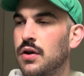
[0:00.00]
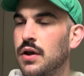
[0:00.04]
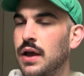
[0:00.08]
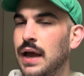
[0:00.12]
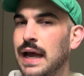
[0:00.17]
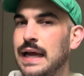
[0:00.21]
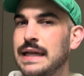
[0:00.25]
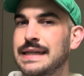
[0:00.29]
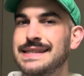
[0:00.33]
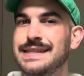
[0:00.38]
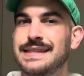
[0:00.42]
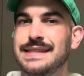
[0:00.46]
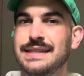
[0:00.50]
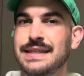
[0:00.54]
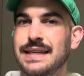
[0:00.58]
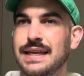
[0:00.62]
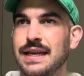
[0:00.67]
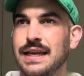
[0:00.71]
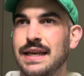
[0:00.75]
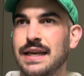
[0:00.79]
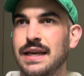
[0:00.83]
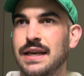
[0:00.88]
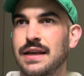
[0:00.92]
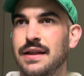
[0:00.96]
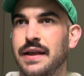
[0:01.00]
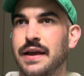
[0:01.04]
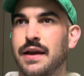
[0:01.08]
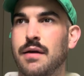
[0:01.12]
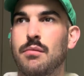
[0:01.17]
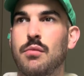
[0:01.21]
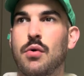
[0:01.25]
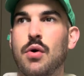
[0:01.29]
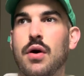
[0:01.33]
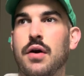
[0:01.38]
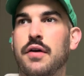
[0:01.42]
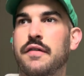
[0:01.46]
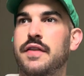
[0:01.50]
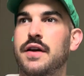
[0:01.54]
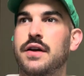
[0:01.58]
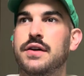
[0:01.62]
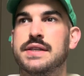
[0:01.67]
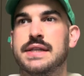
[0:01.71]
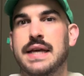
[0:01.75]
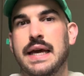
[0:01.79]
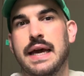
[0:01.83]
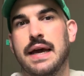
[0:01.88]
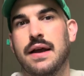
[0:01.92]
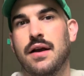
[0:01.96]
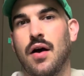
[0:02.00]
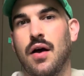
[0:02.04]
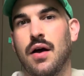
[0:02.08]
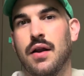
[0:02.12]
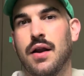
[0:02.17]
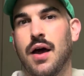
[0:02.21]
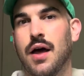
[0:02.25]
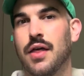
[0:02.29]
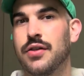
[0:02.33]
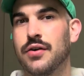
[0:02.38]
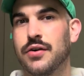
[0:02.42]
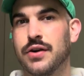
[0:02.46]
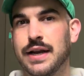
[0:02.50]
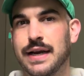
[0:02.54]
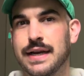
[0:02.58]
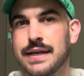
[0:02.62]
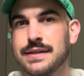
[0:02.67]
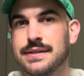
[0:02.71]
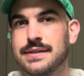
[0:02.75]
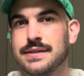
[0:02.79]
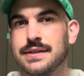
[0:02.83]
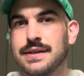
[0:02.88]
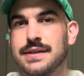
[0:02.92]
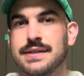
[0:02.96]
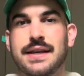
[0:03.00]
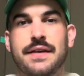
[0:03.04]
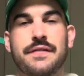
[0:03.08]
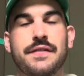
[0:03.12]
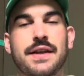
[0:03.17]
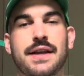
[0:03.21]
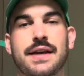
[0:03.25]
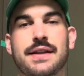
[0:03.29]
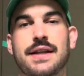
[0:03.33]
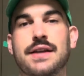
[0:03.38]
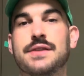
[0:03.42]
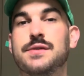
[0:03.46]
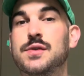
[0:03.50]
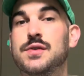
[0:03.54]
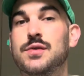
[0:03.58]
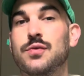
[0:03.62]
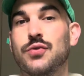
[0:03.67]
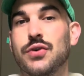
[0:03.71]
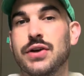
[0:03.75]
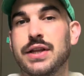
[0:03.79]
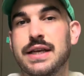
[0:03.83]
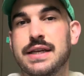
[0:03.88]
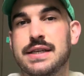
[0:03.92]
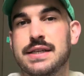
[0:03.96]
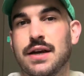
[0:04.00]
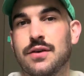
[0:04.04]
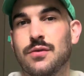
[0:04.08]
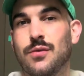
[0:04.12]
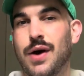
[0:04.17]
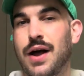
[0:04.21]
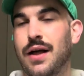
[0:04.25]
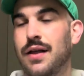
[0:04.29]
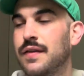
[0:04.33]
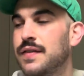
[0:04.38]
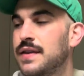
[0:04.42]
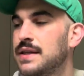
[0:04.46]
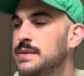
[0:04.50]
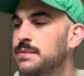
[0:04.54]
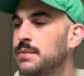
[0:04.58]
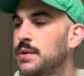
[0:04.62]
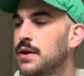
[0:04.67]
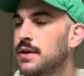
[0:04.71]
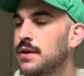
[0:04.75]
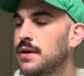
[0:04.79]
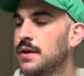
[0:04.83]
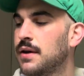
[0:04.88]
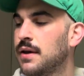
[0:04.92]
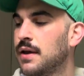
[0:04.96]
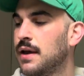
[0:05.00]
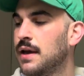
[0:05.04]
and see like more of their take on otherness, because I feel like that's what's really done well in this book